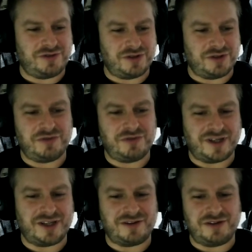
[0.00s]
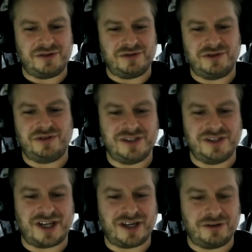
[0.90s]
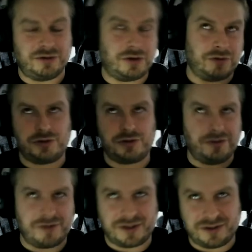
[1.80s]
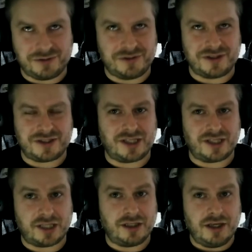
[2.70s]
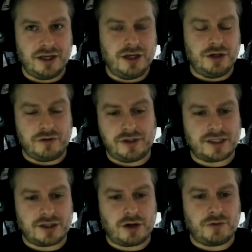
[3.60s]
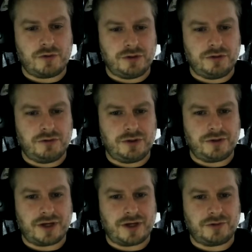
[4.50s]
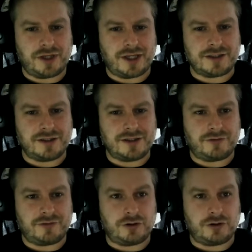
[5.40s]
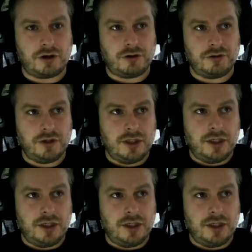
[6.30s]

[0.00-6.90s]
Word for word: You know, you feel angry, you, you're in denial. Oh, surely we can do this, and then realized, no, we do, we do have to cancel after all.